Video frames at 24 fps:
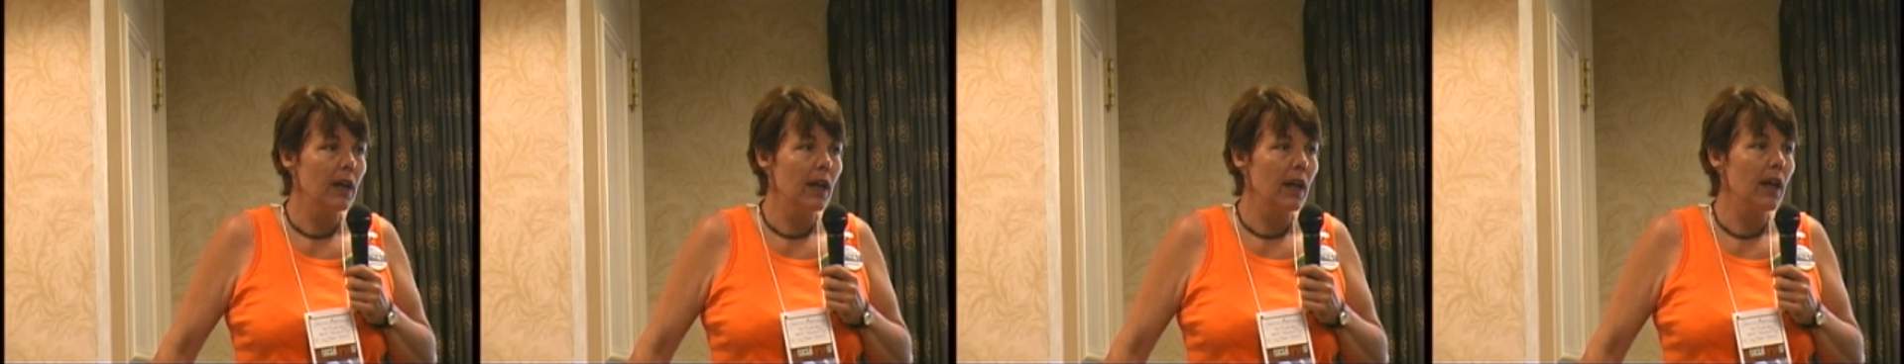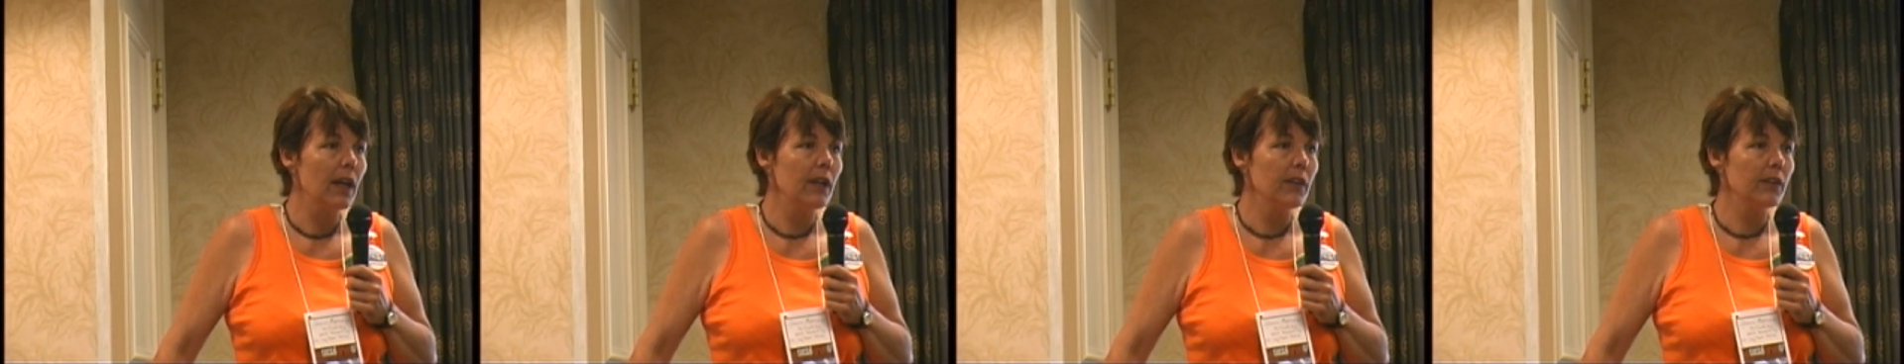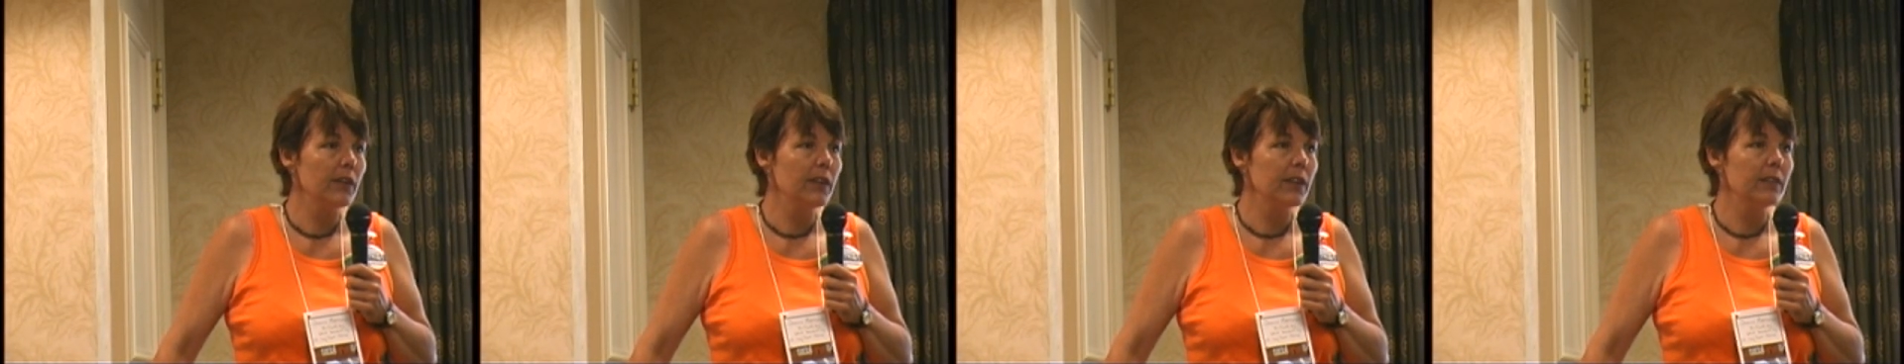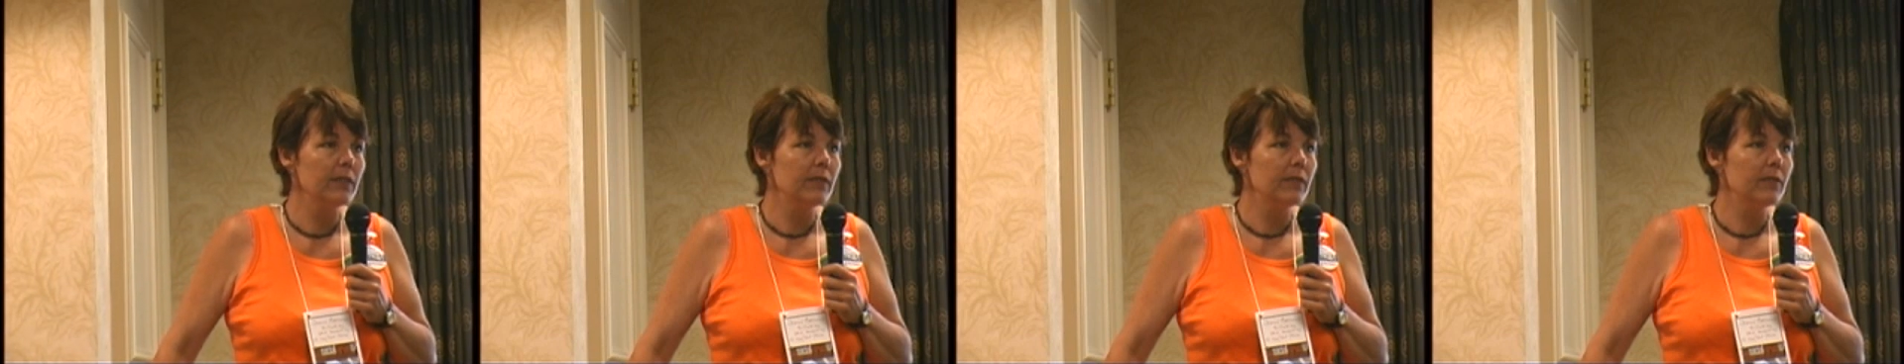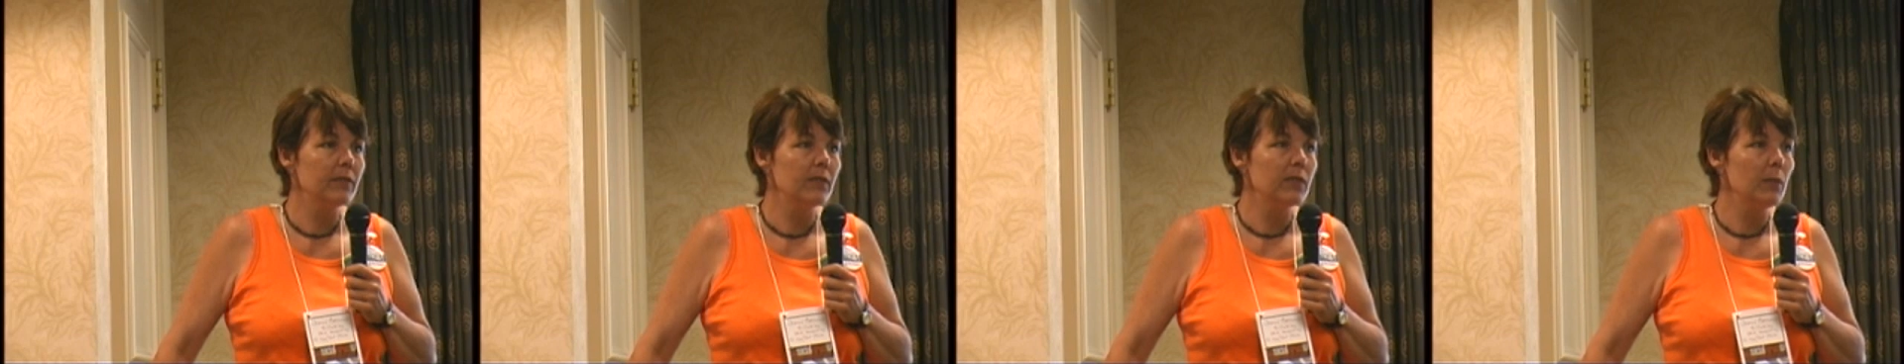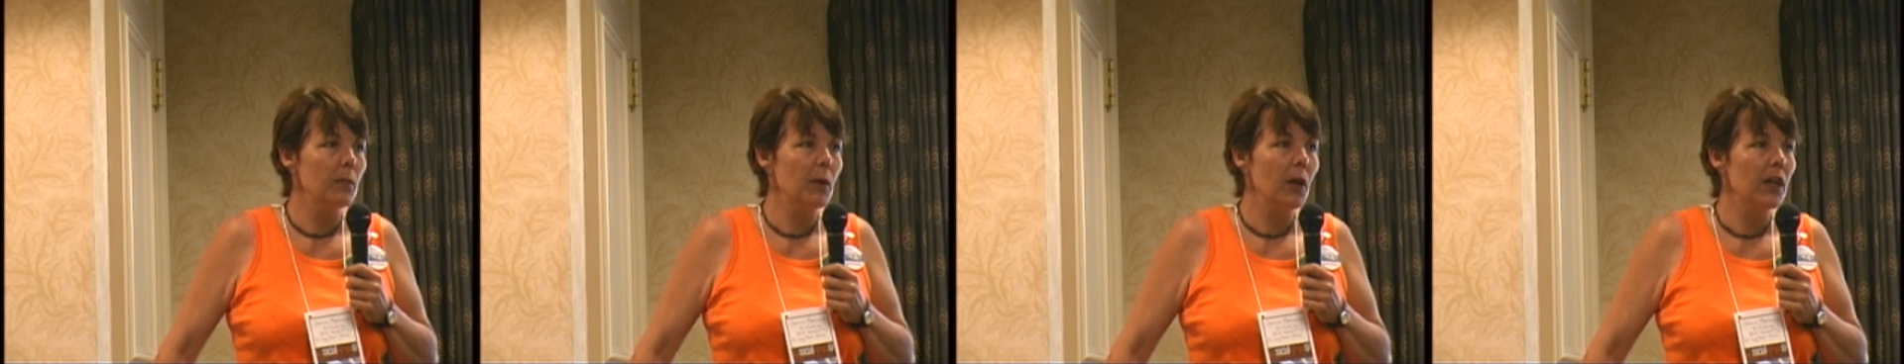utterly
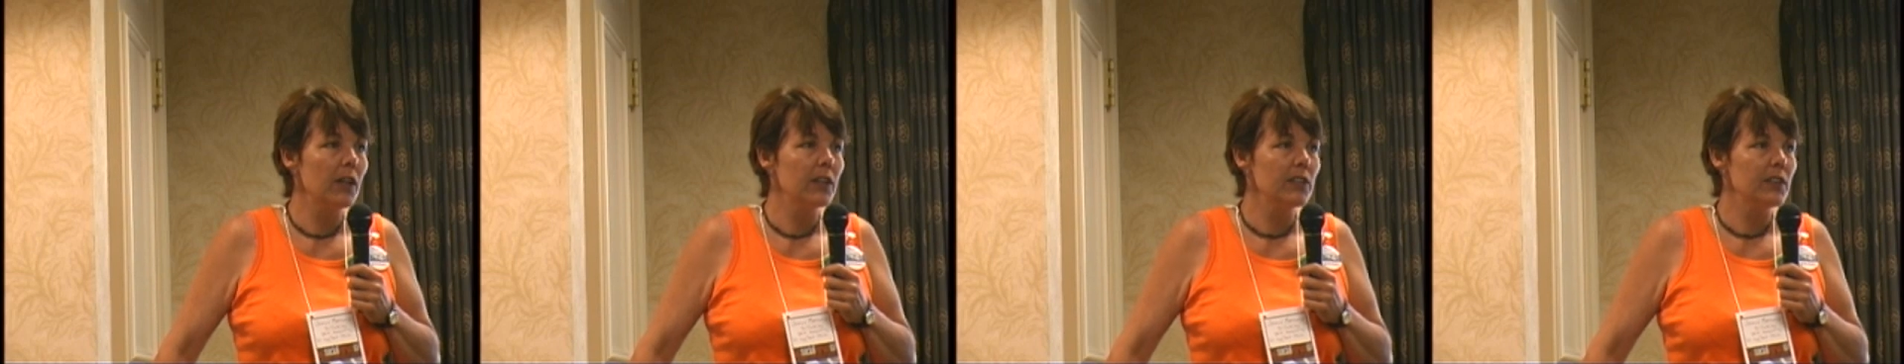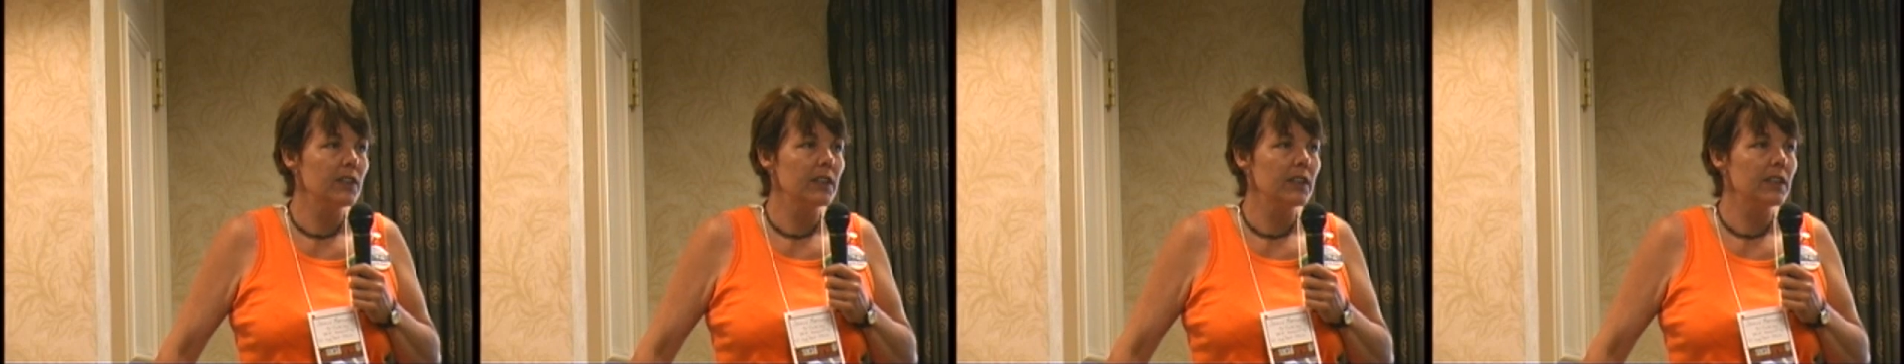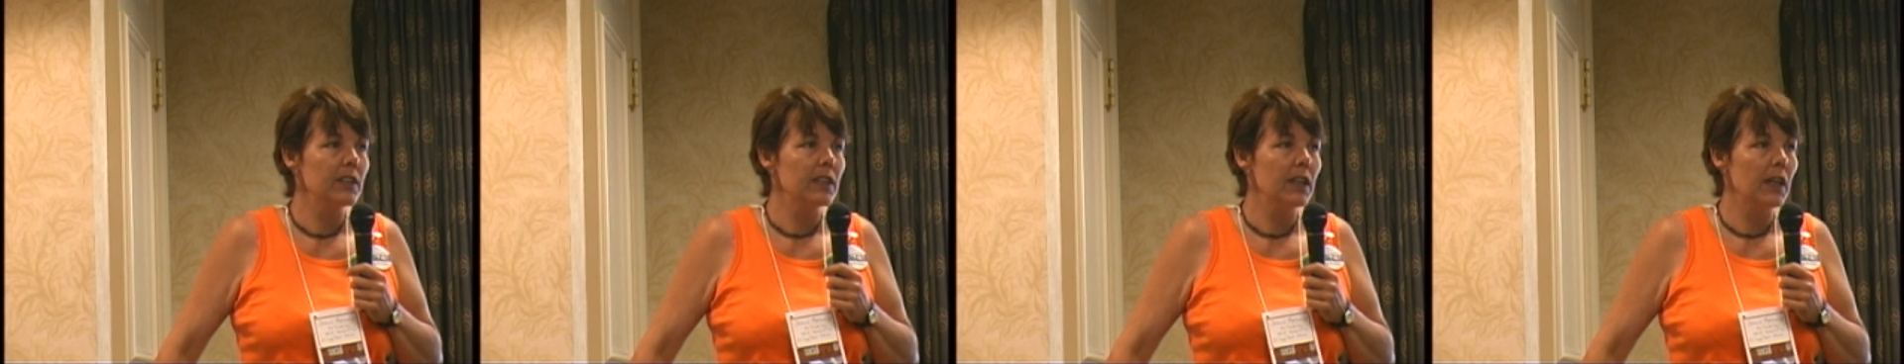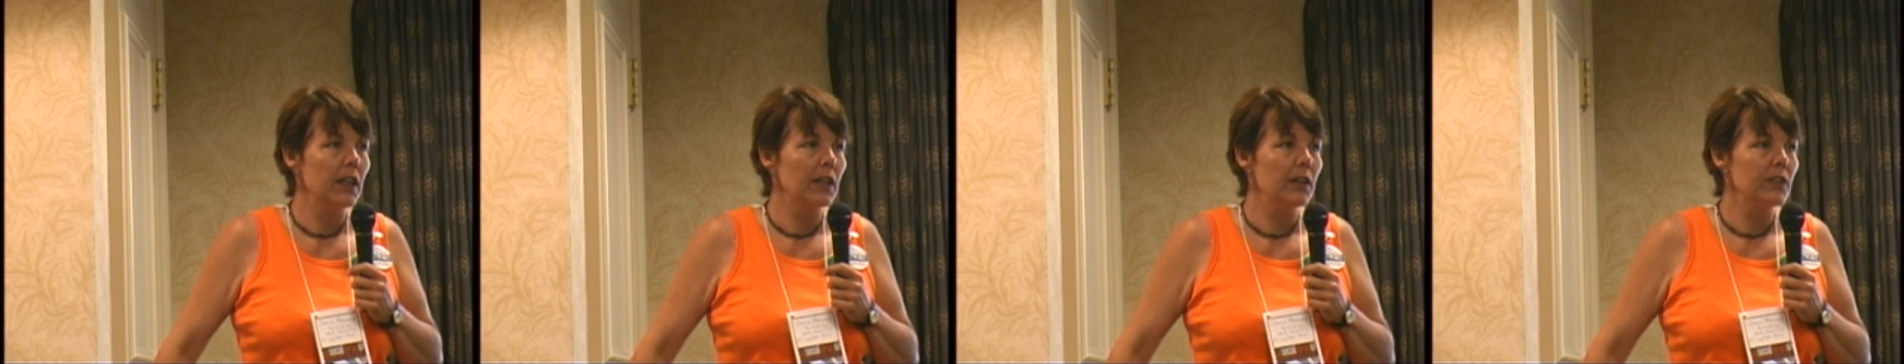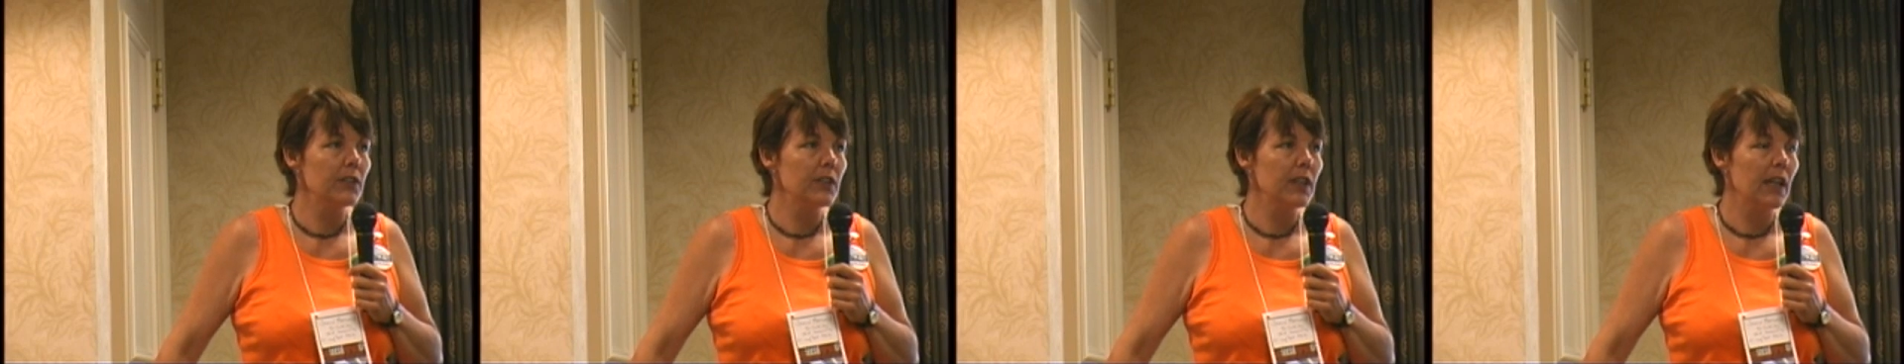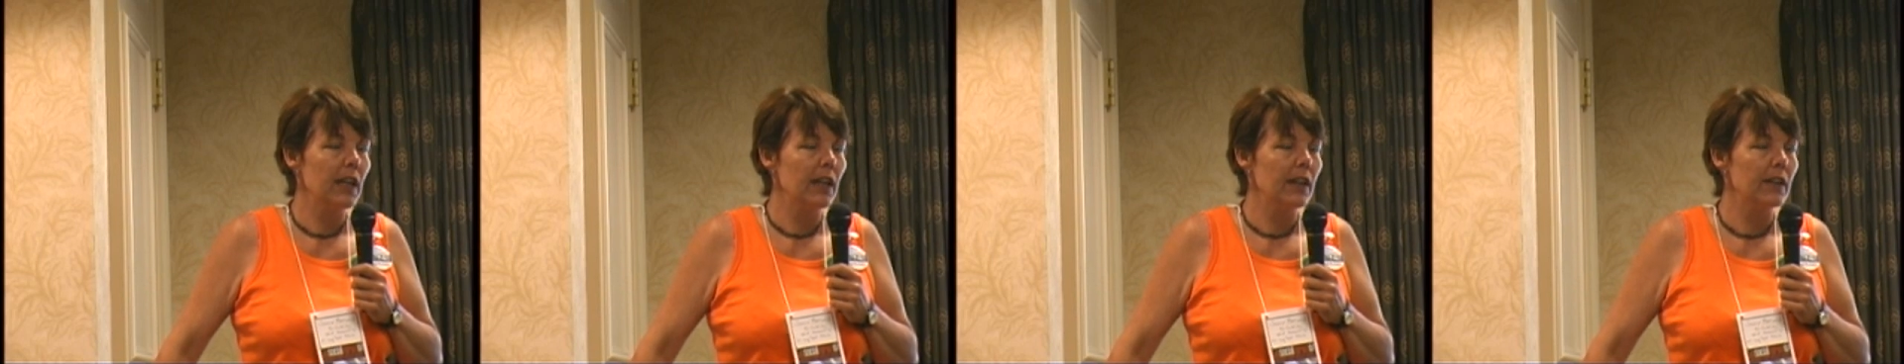demolished the entire
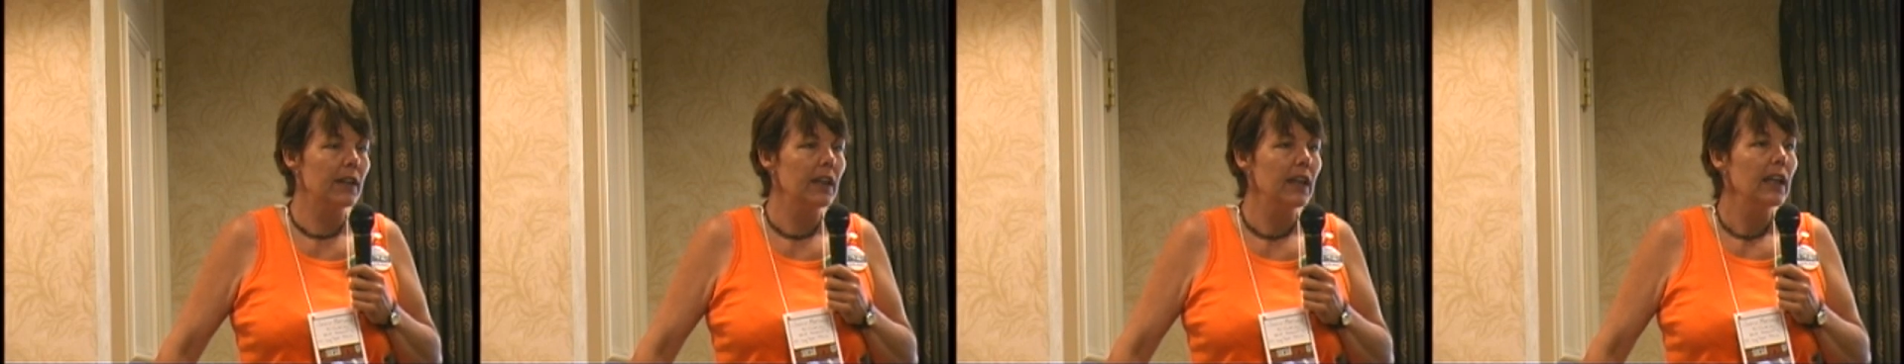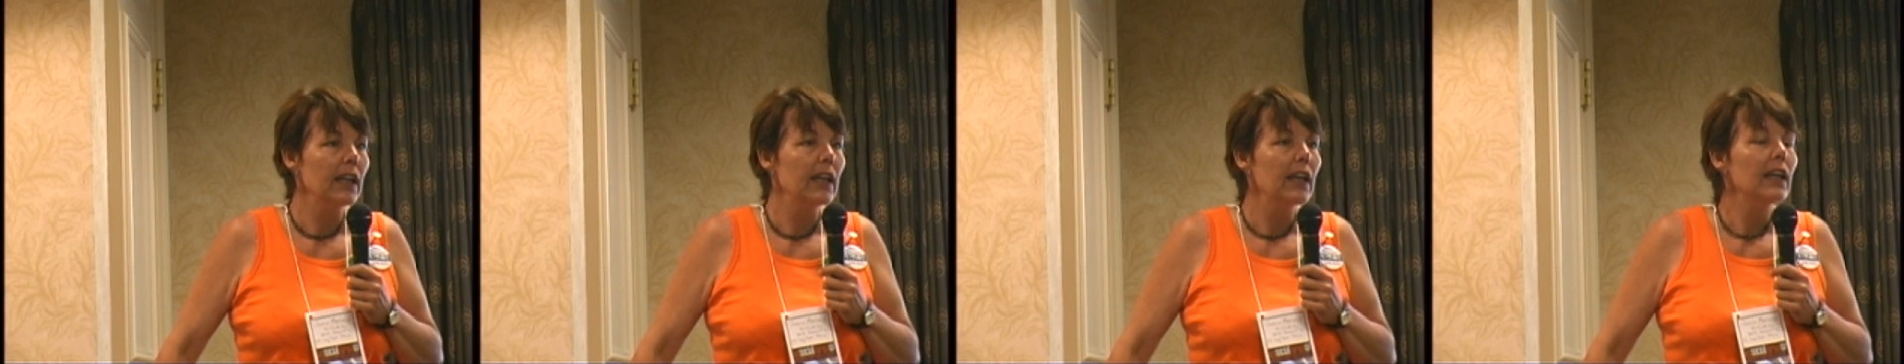town.